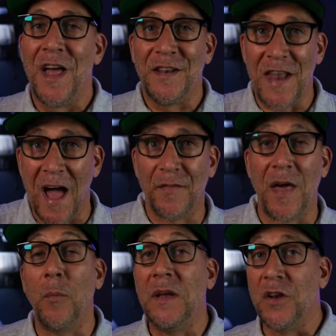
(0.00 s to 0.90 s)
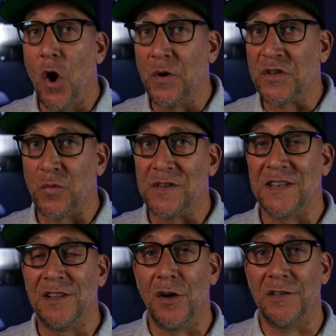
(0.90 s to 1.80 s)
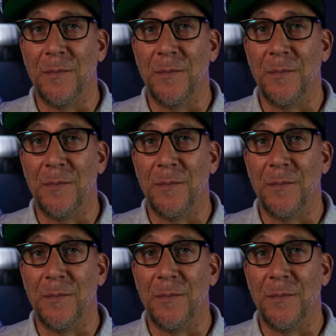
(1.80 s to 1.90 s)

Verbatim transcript: Now that we know which ones to load,